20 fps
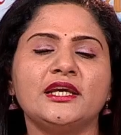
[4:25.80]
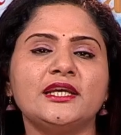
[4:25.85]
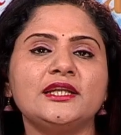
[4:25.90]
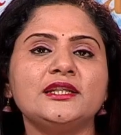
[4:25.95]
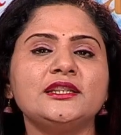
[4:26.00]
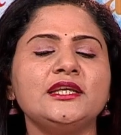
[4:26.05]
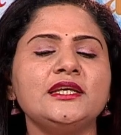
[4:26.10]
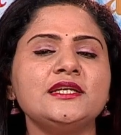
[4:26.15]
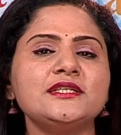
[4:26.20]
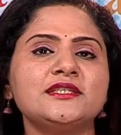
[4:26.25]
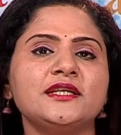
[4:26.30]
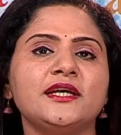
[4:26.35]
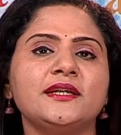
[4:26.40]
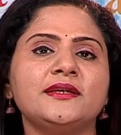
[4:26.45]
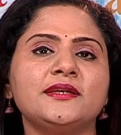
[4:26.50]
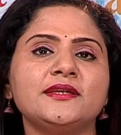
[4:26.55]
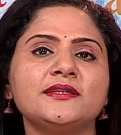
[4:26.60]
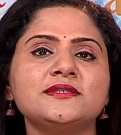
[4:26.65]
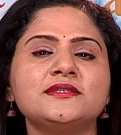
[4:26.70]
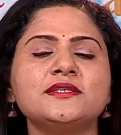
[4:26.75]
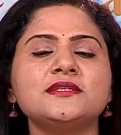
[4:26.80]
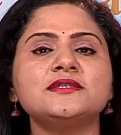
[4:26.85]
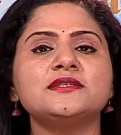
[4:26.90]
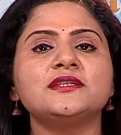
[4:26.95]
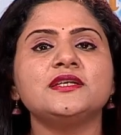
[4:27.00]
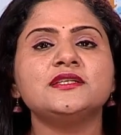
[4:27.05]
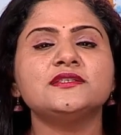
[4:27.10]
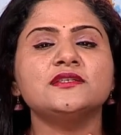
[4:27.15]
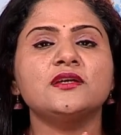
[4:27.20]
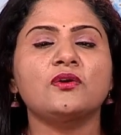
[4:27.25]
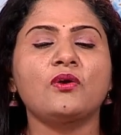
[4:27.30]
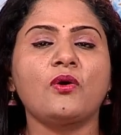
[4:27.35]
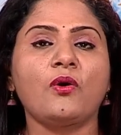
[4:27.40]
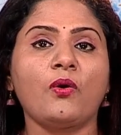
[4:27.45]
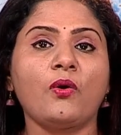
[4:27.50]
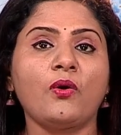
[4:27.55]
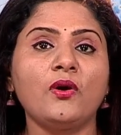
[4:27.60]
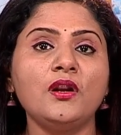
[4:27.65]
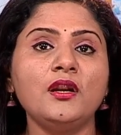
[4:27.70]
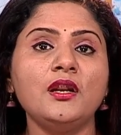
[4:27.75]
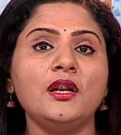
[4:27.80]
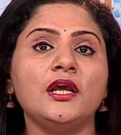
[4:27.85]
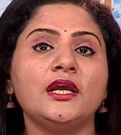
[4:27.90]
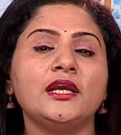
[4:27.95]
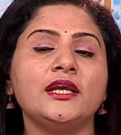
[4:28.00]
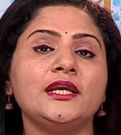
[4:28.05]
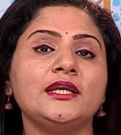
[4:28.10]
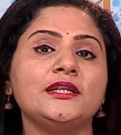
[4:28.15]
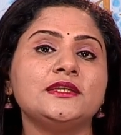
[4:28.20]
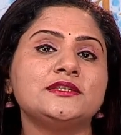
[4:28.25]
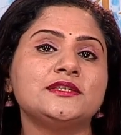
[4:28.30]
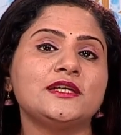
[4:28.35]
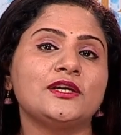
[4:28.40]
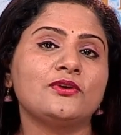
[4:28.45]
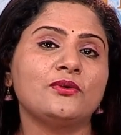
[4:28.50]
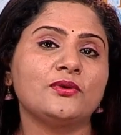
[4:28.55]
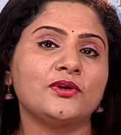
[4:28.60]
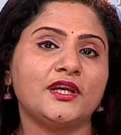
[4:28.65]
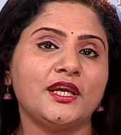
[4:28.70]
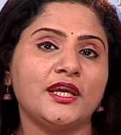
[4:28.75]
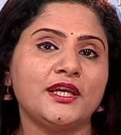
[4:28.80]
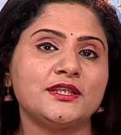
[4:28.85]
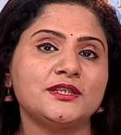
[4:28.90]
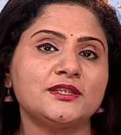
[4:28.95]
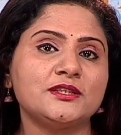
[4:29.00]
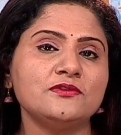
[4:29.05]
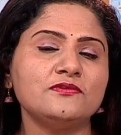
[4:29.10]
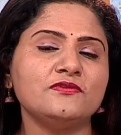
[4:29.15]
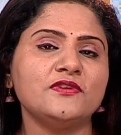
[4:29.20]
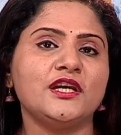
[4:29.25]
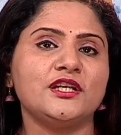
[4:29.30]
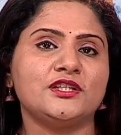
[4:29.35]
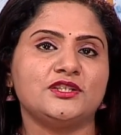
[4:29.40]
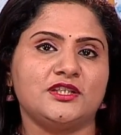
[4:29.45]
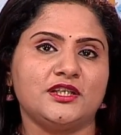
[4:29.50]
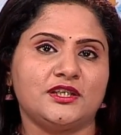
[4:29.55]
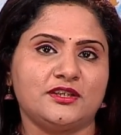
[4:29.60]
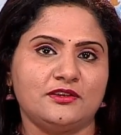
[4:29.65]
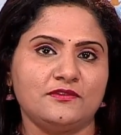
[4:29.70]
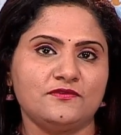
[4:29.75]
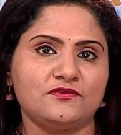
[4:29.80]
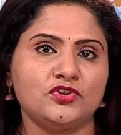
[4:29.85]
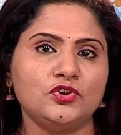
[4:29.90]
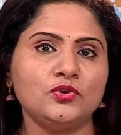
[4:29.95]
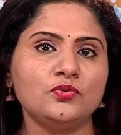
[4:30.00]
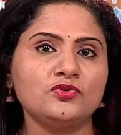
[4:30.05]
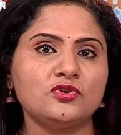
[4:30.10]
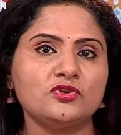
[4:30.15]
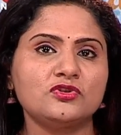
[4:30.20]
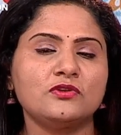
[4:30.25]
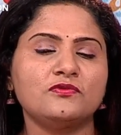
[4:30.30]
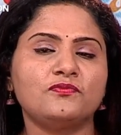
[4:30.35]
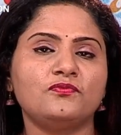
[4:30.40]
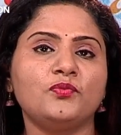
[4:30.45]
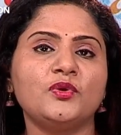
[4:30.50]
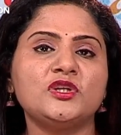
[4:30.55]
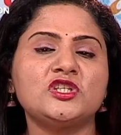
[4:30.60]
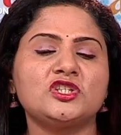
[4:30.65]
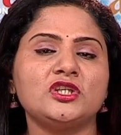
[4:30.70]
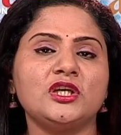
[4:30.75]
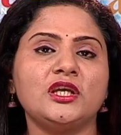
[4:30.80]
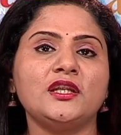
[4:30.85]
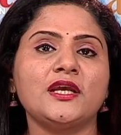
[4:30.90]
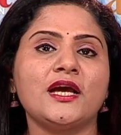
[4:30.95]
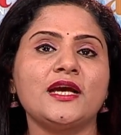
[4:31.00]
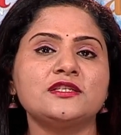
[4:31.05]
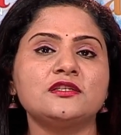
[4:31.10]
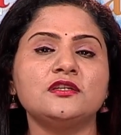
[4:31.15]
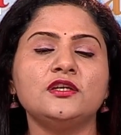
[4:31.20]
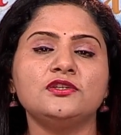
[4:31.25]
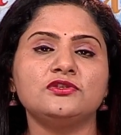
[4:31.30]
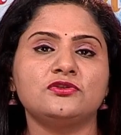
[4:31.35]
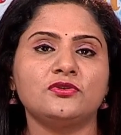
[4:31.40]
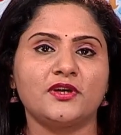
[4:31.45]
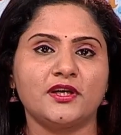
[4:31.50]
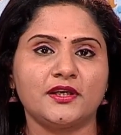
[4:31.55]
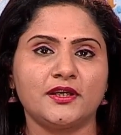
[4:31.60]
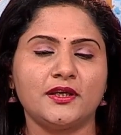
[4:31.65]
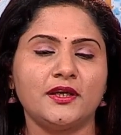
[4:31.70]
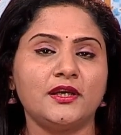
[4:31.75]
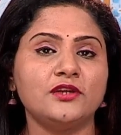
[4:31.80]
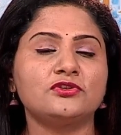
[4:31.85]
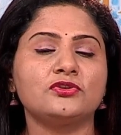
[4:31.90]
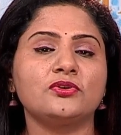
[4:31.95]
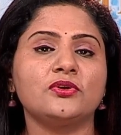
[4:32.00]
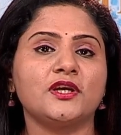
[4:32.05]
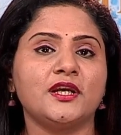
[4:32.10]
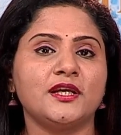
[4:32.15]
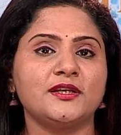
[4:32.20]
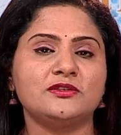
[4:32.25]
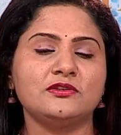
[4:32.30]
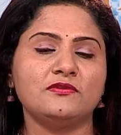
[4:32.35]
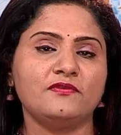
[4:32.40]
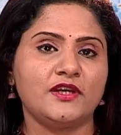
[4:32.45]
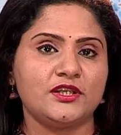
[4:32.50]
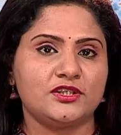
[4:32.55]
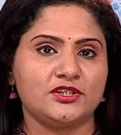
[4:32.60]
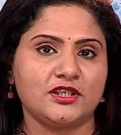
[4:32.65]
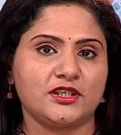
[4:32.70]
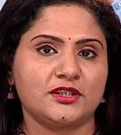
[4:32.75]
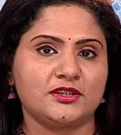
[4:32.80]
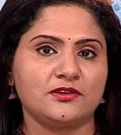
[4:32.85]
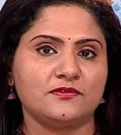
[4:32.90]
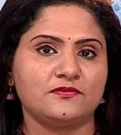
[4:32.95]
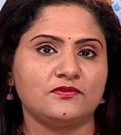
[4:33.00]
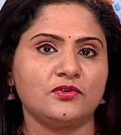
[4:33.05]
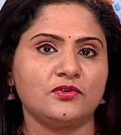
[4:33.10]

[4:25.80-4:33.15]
In these sentences, these are all interrogative adjectives, uses of which as an interrogative adjective.